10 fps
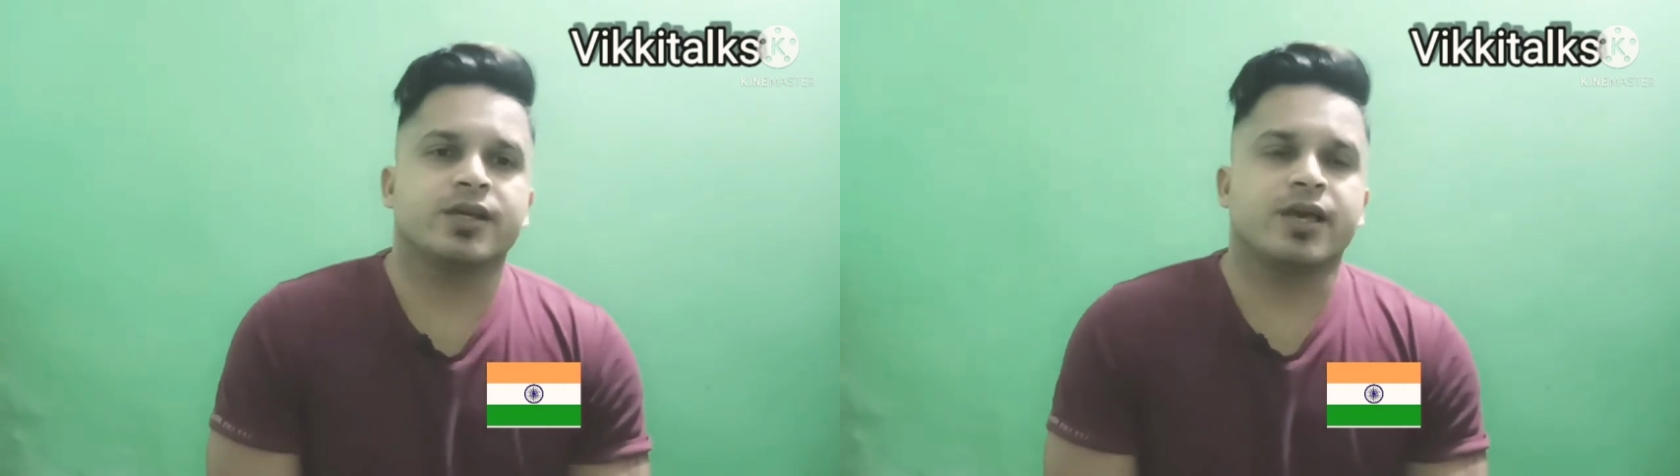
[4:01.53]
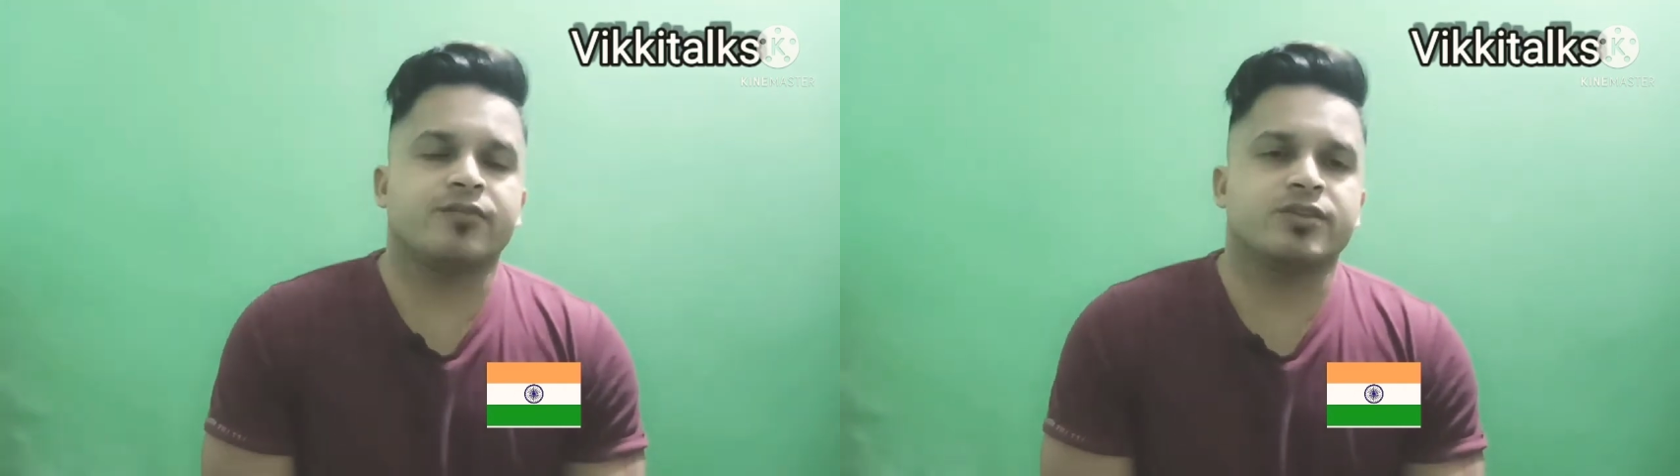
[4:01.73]

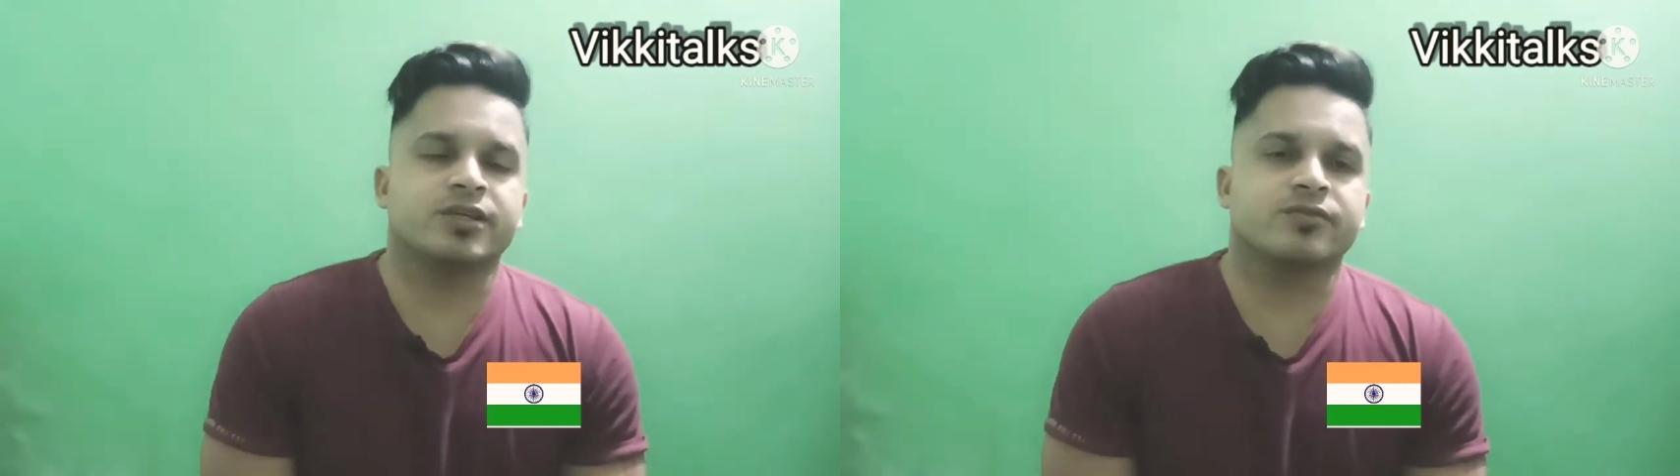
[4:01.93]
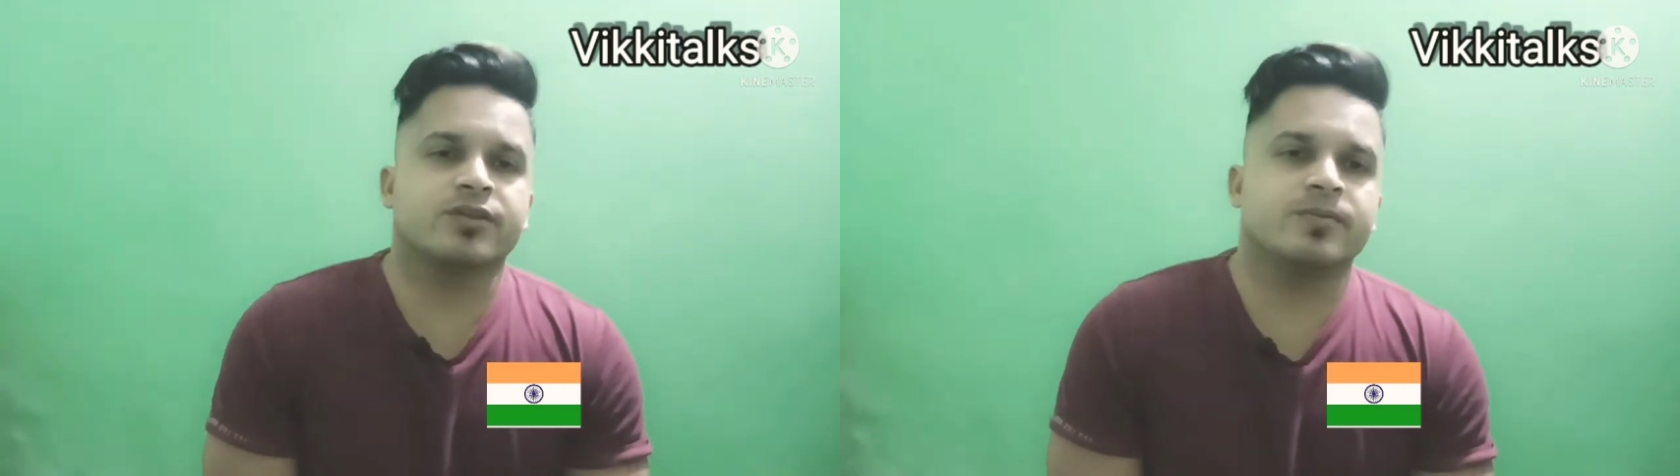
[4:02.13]

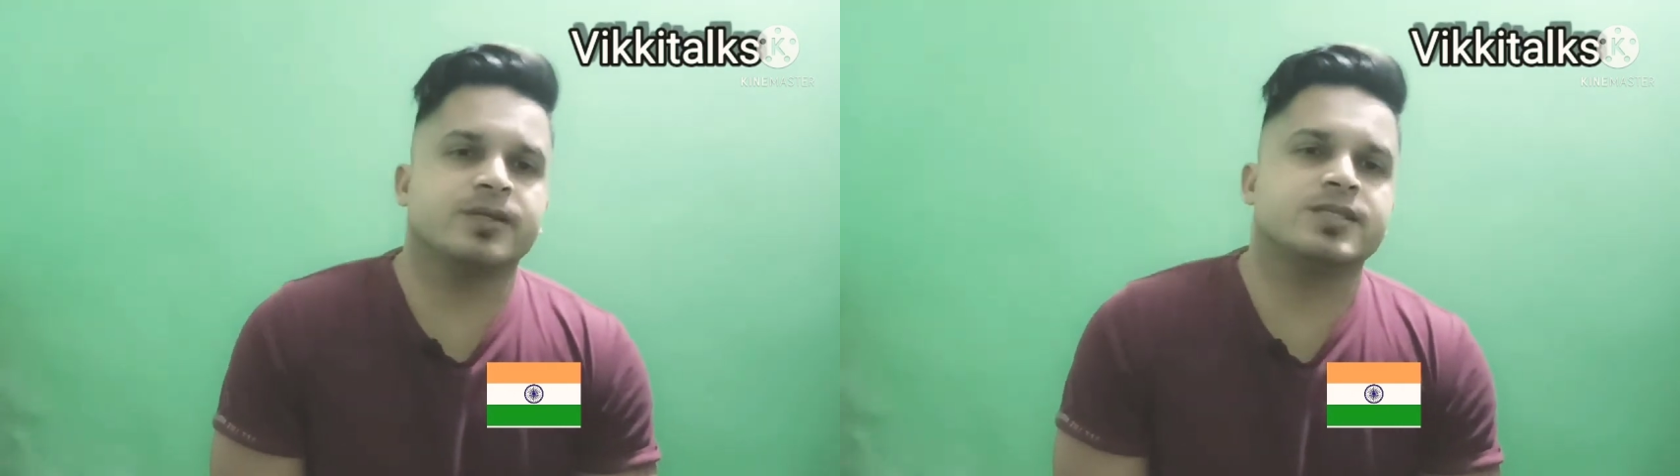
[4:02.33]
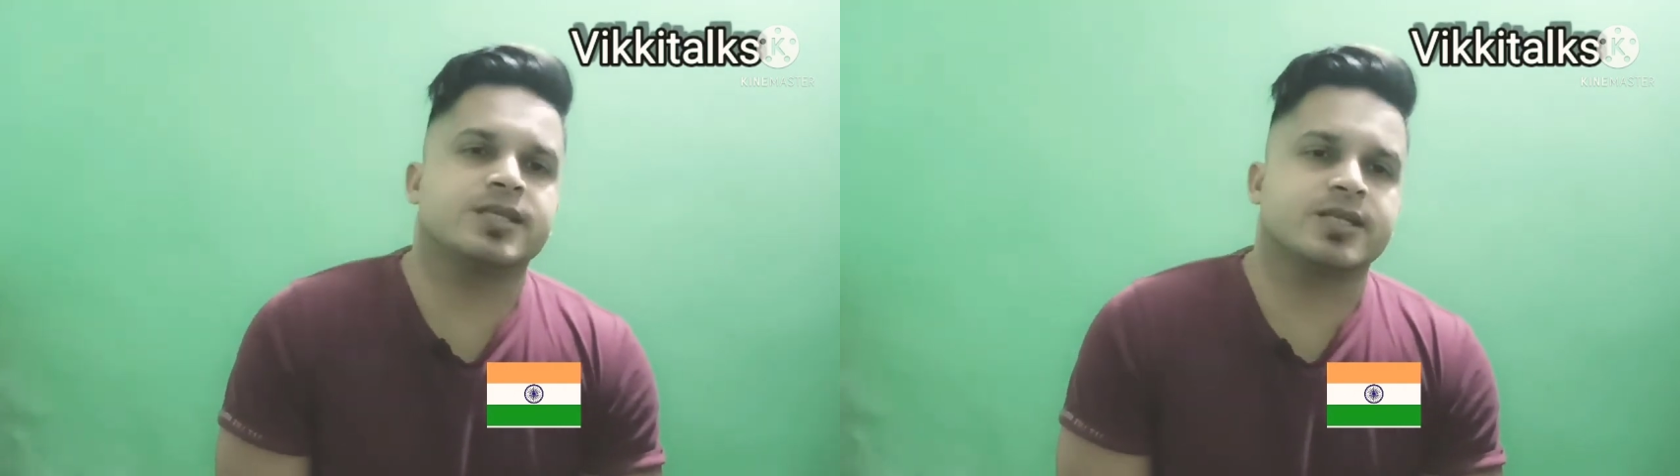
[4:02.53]
everything will
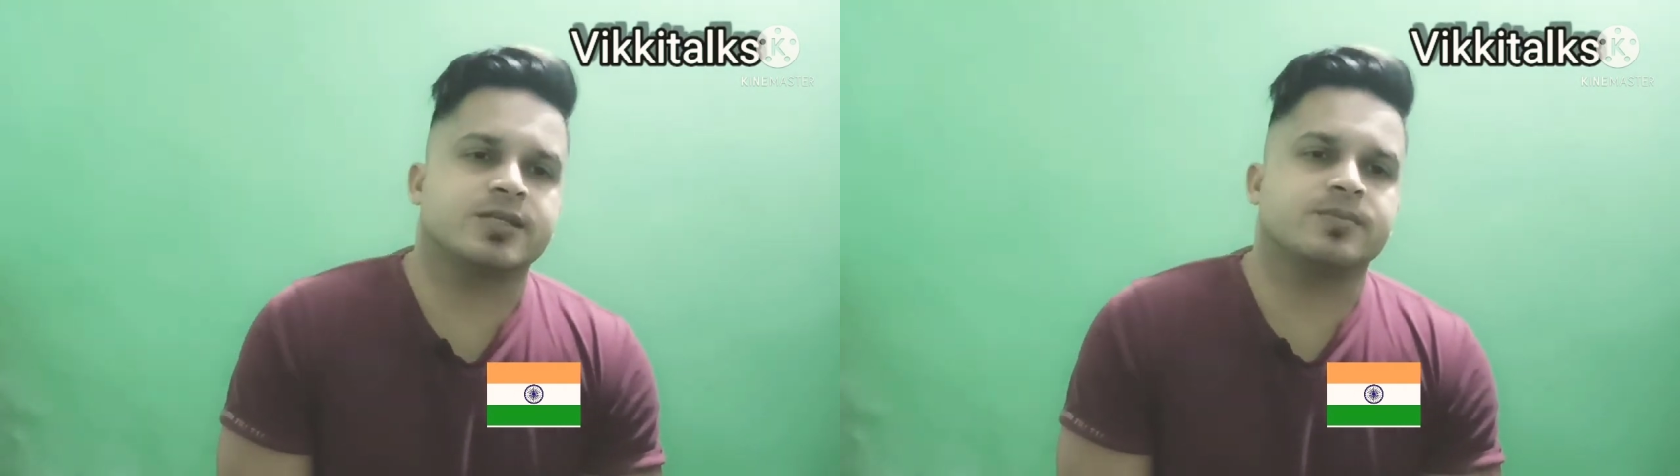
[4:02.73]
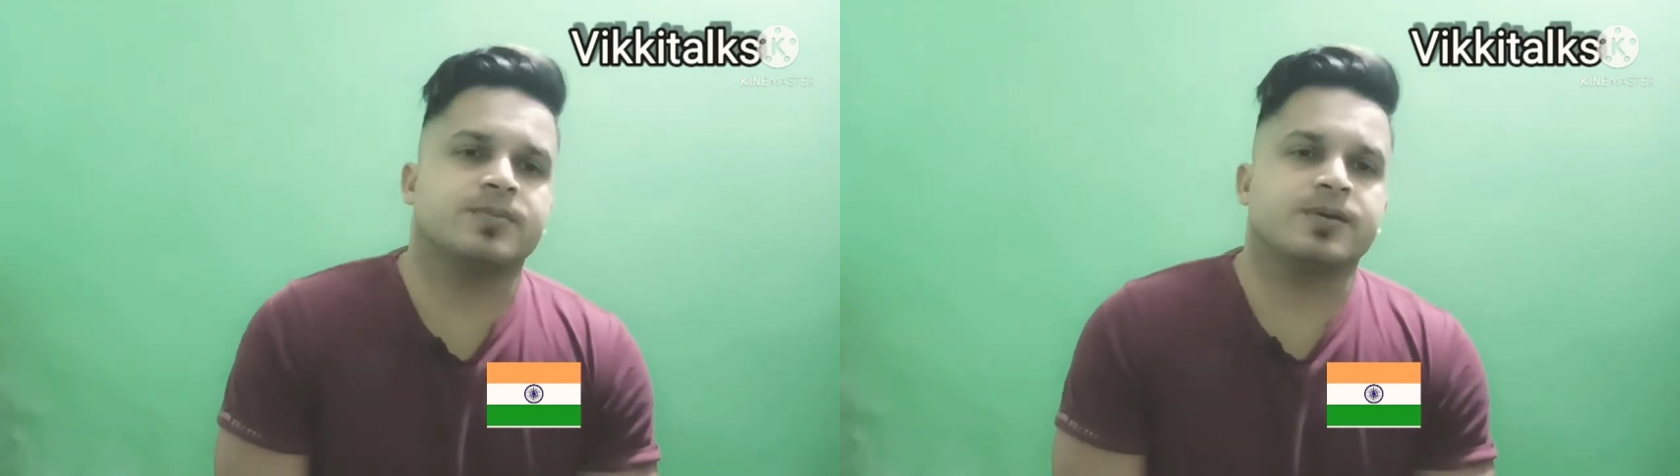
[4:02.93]
be set up